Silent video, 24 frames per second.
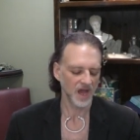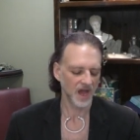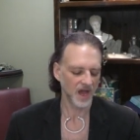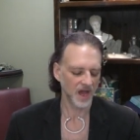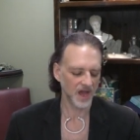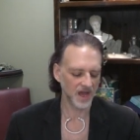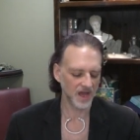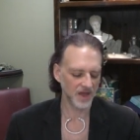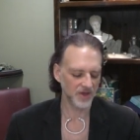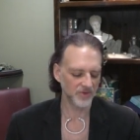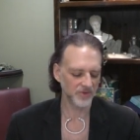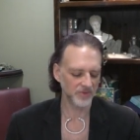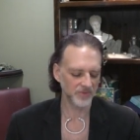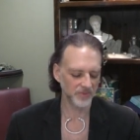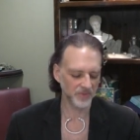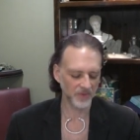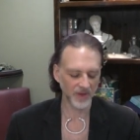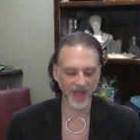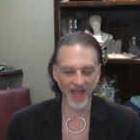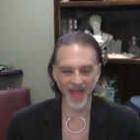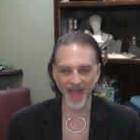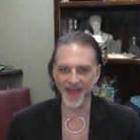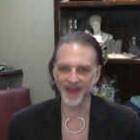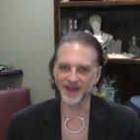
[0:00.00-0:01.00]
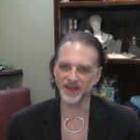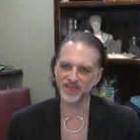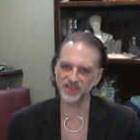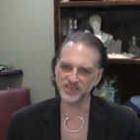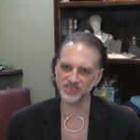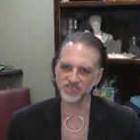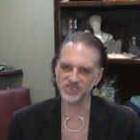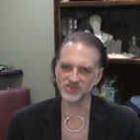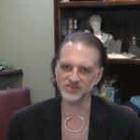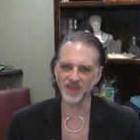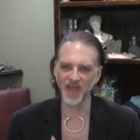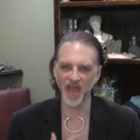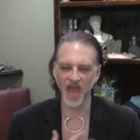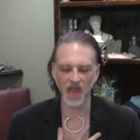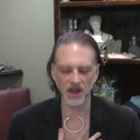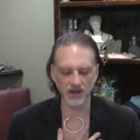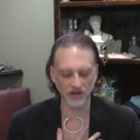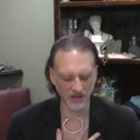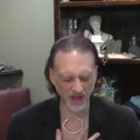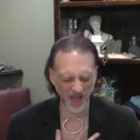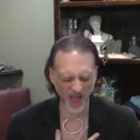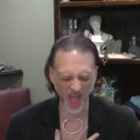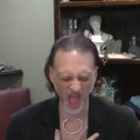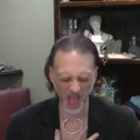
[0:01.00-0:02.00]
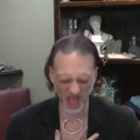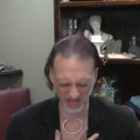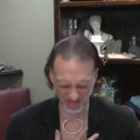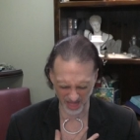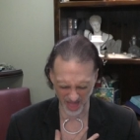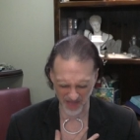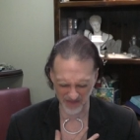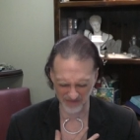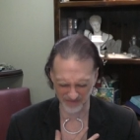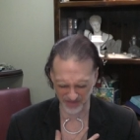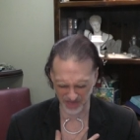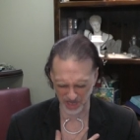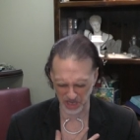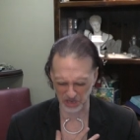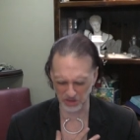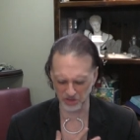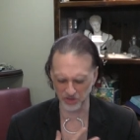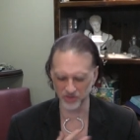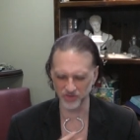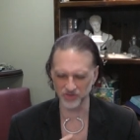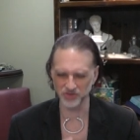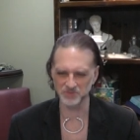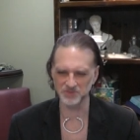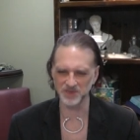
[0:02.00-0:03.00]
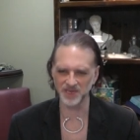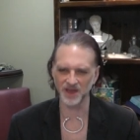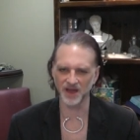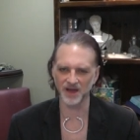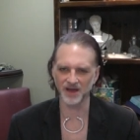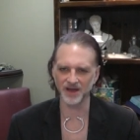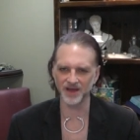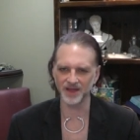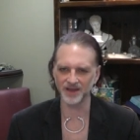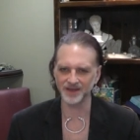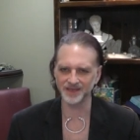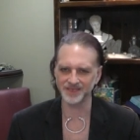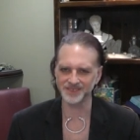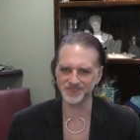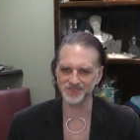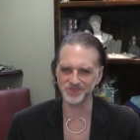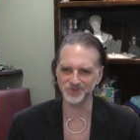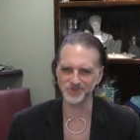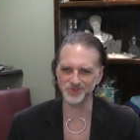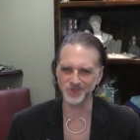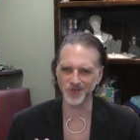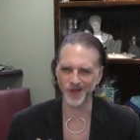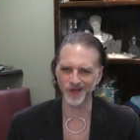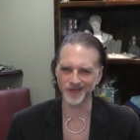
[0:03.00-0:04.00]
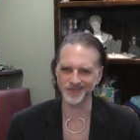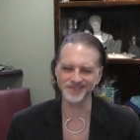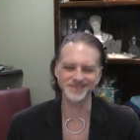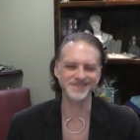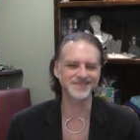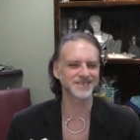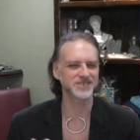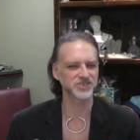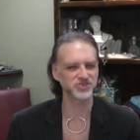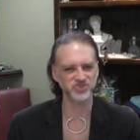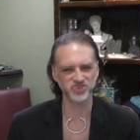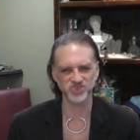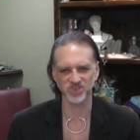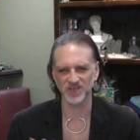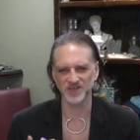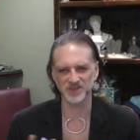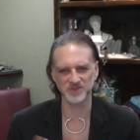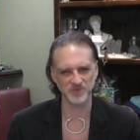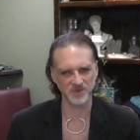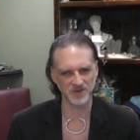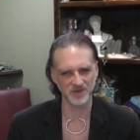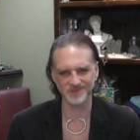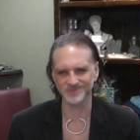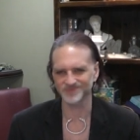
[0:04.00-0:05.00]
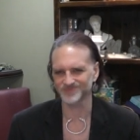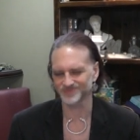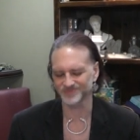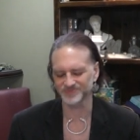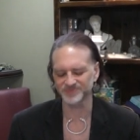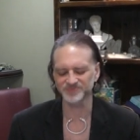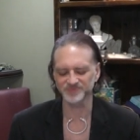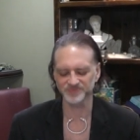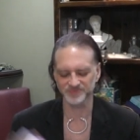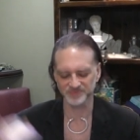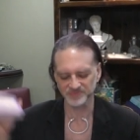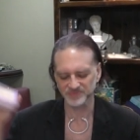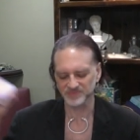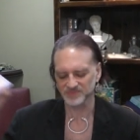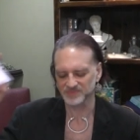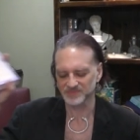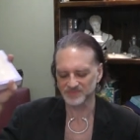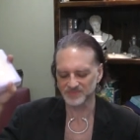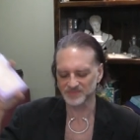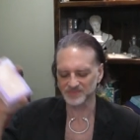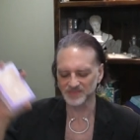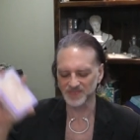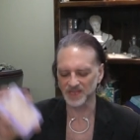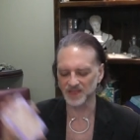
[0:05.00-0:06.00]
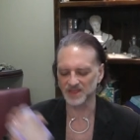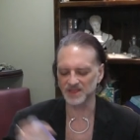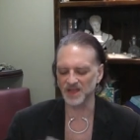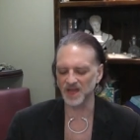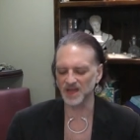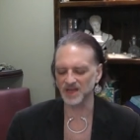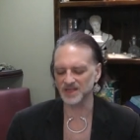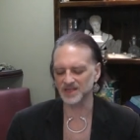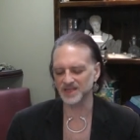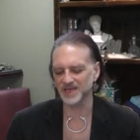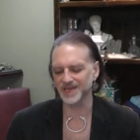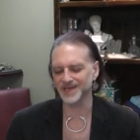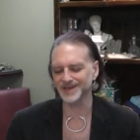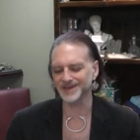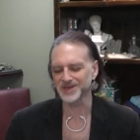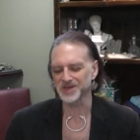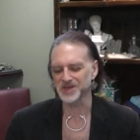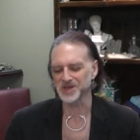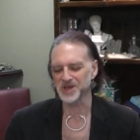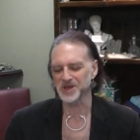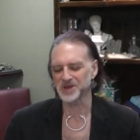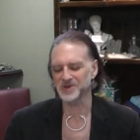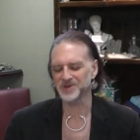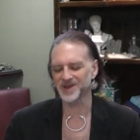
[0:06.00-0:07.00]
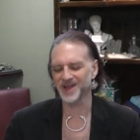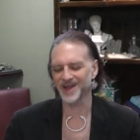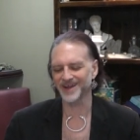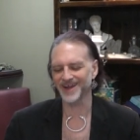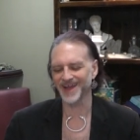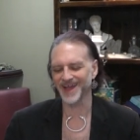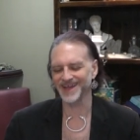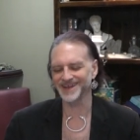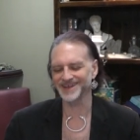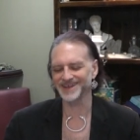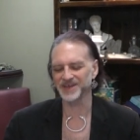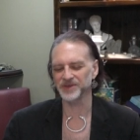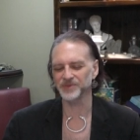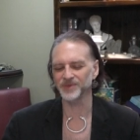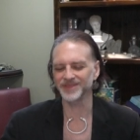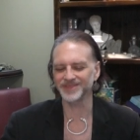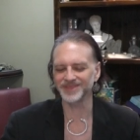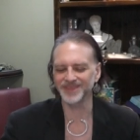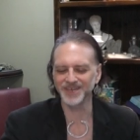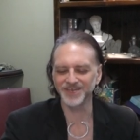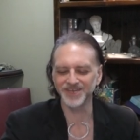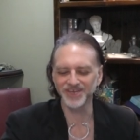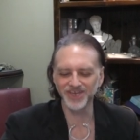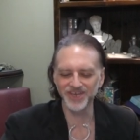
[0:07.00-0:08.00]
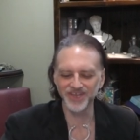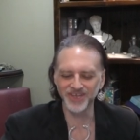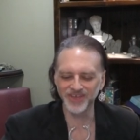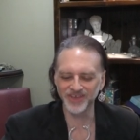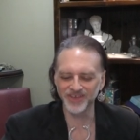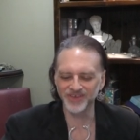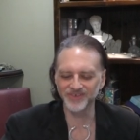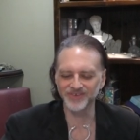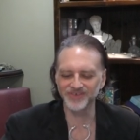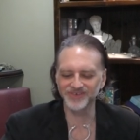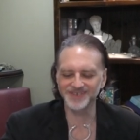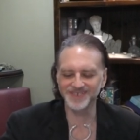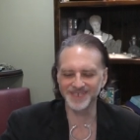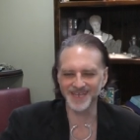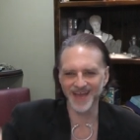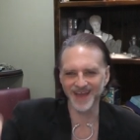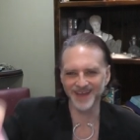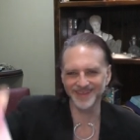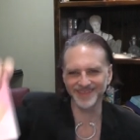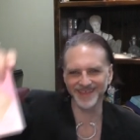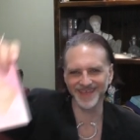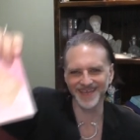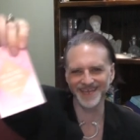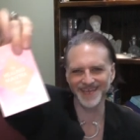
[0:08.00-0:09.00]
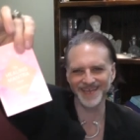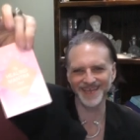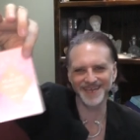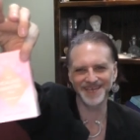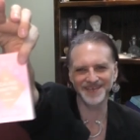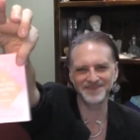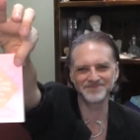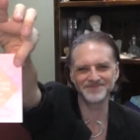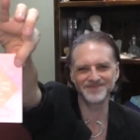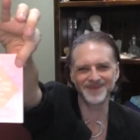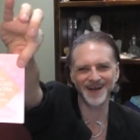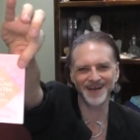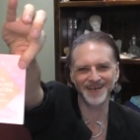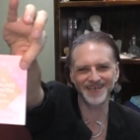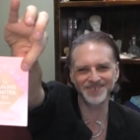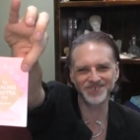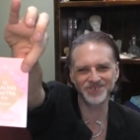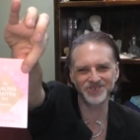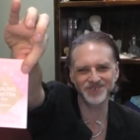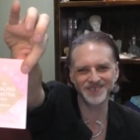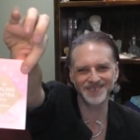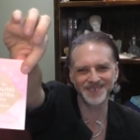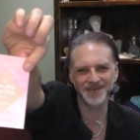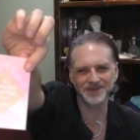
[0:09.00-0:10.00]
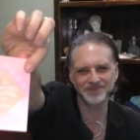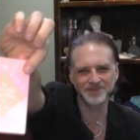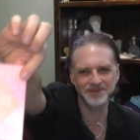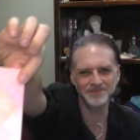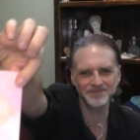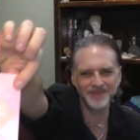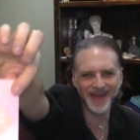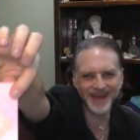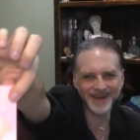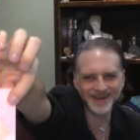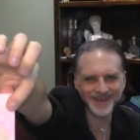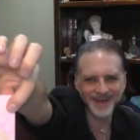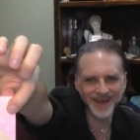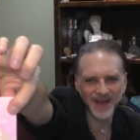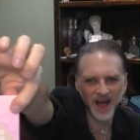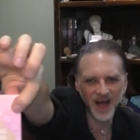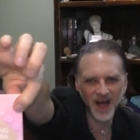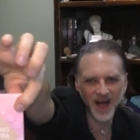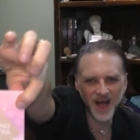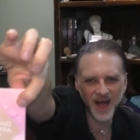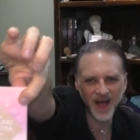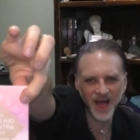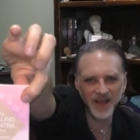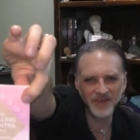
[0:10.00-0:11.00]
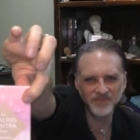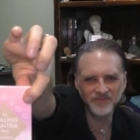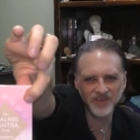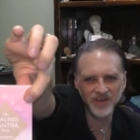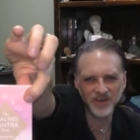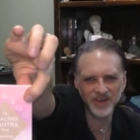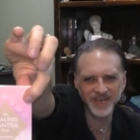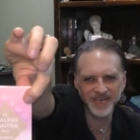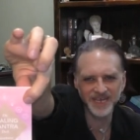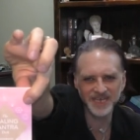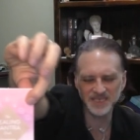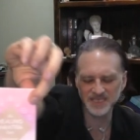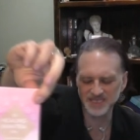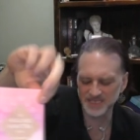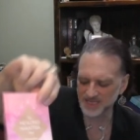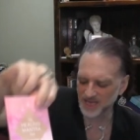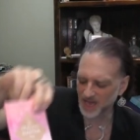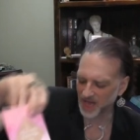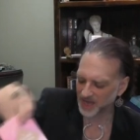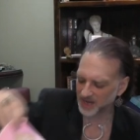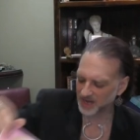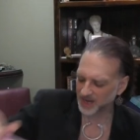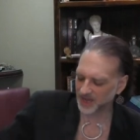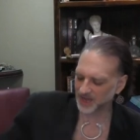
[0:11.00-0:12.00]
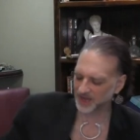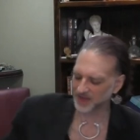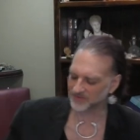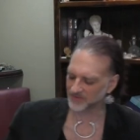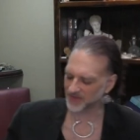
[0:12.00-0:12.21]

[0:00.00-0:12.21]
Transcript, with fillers: Uh, well, how do you do that? I love you. You be honest. You talk, it's inner child work. Luckily, we are ending with the new deck, the Healing Mantra deck by Matt Kahn. Very exciting.